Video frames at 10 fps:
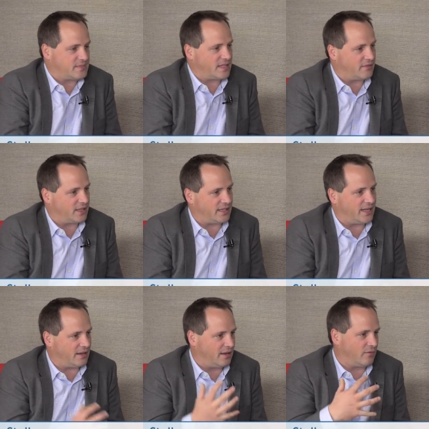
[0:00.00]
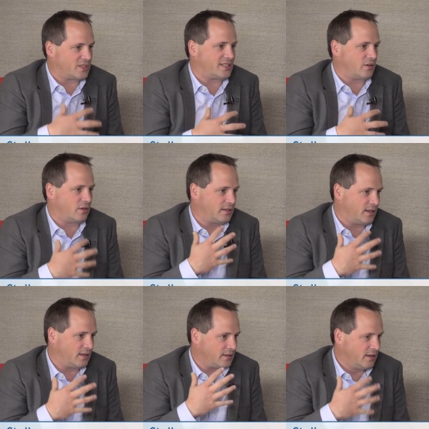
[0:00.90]
stuff like that? And then what's the
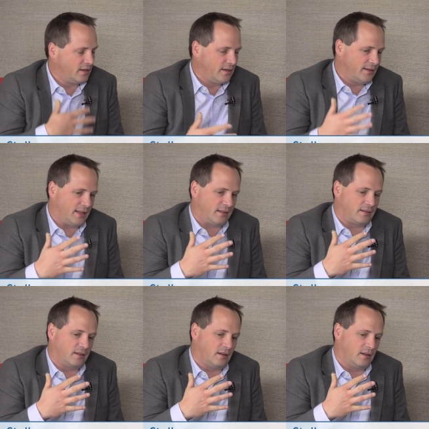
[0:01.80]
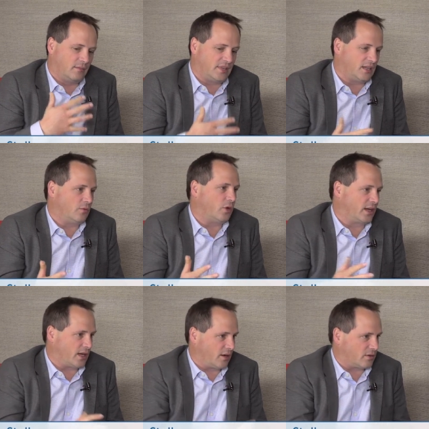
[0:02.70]
content that um, that you want to
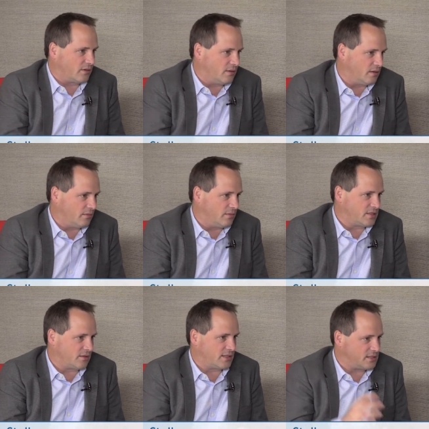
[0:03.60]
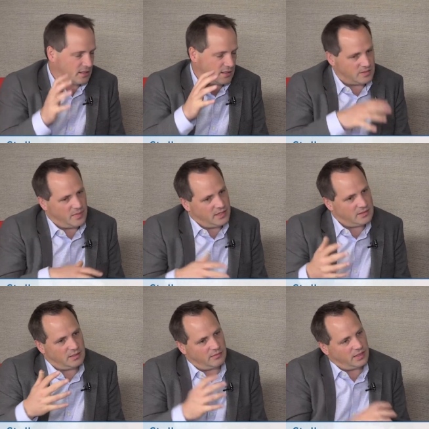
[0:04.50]
get out? Um, and so that's the space
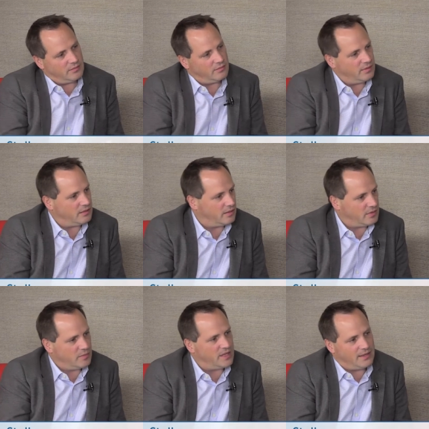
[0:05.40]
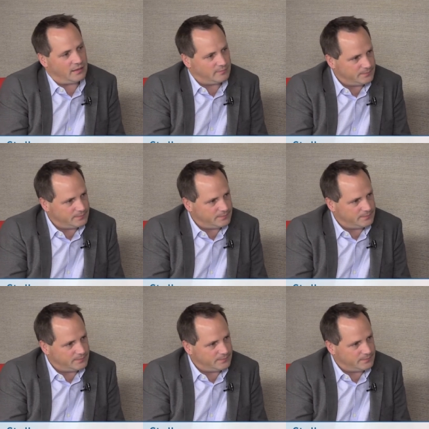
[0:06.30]
that we, we that we play in.